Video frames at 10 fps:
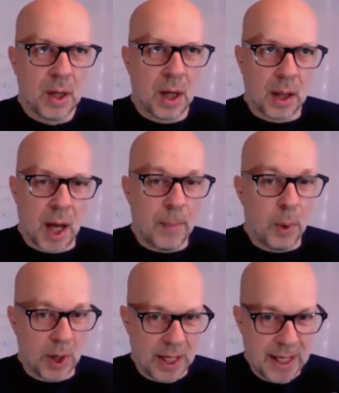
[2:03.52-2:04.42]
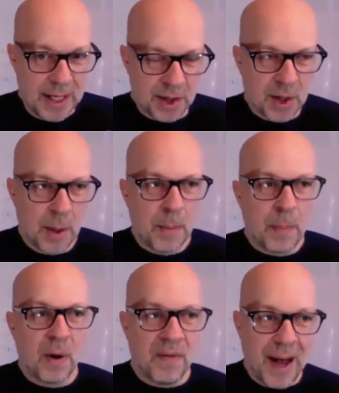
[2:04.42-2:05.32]
a lot more ease,
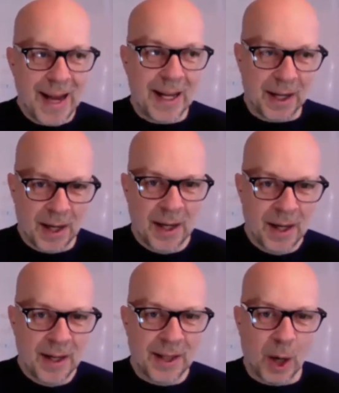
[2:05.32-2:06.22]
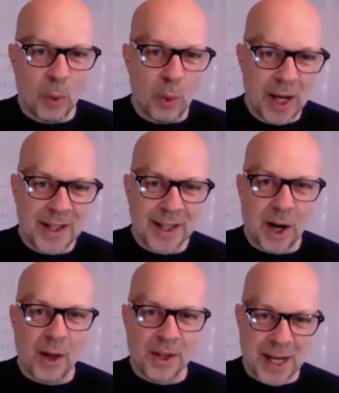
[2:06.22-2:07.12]
provided that we did
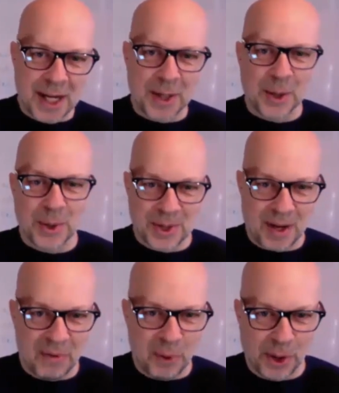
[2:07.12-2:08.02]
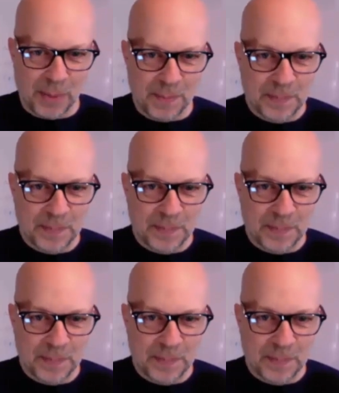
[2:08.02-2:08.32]
all the technical stuff for them.